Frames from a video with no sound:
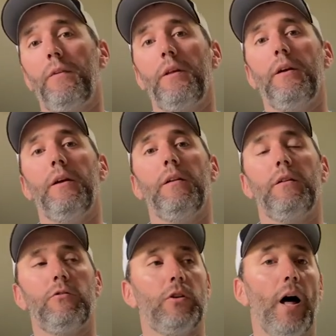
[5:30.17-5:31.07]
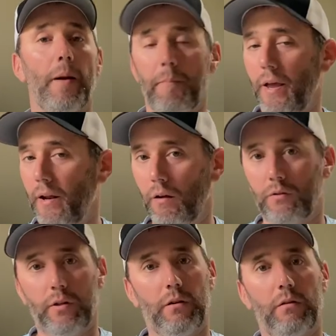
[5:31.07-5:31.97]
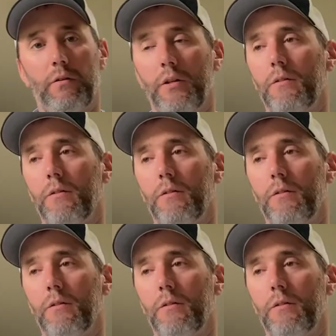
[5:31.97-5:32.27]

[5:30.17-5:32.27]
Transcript: And there's a lot of bait out there.